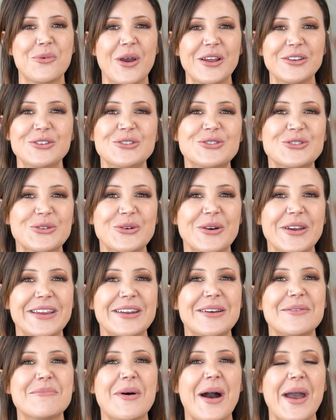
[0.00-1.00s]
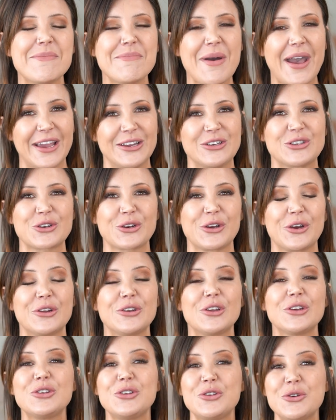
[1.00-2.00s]
when you join my
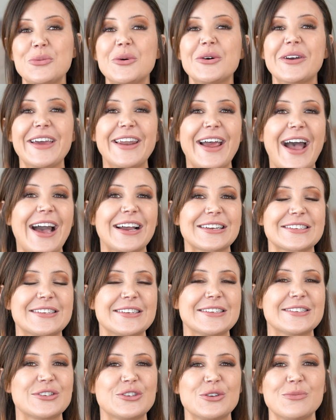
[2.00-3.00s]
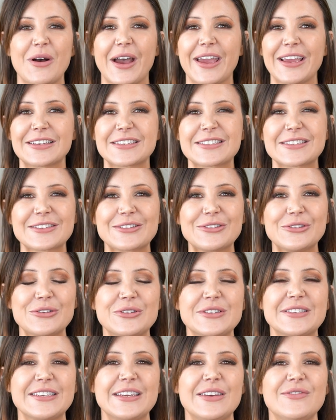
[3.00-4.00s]
Patreon, you will get access to my
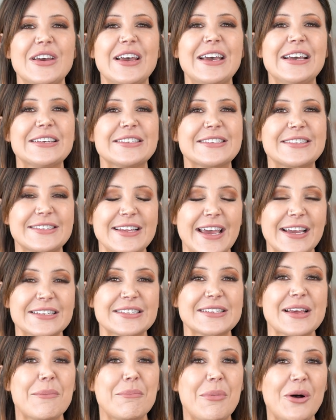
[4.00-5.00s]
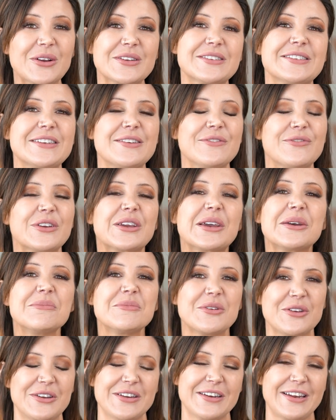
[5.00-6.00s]
exclusive sex positive
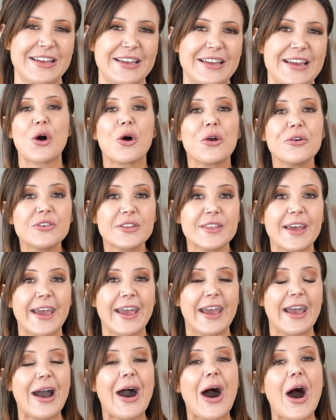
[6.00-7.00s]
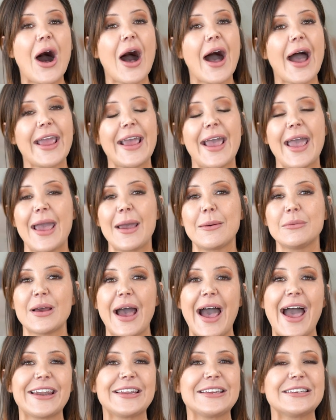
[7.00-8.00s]
community. Over there, I am
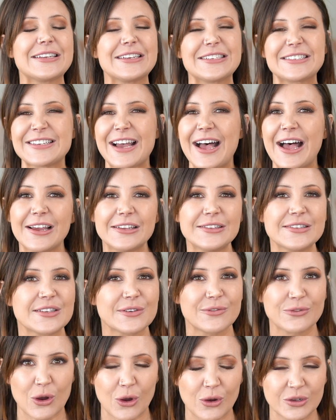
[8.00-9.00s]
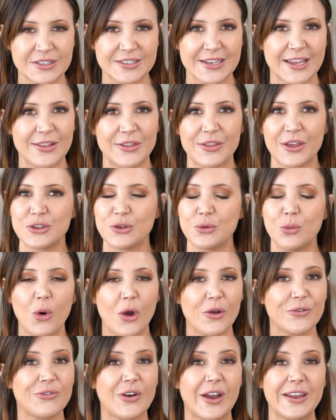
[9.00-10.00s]
adding tons of content that you
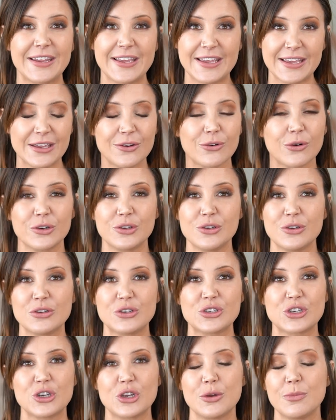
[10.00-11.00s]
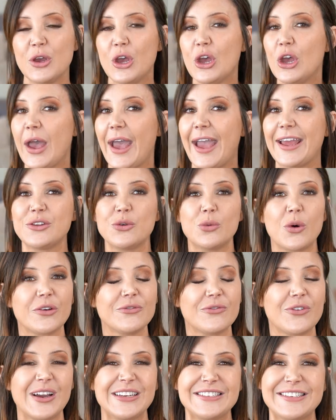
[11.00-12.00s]
won't find here on YouTube, and you won't
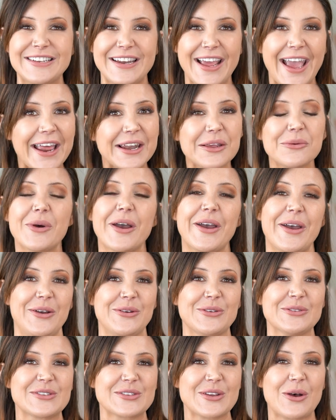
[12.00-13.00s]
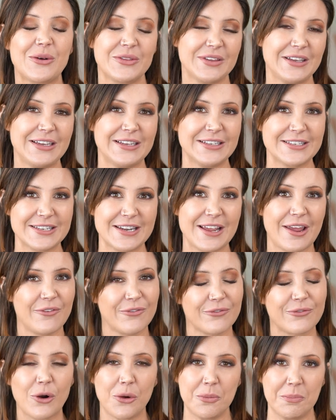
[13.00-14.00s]
find it anywhere else on the internet
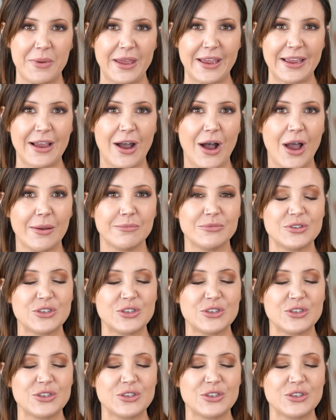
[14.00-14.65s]
from me. I'm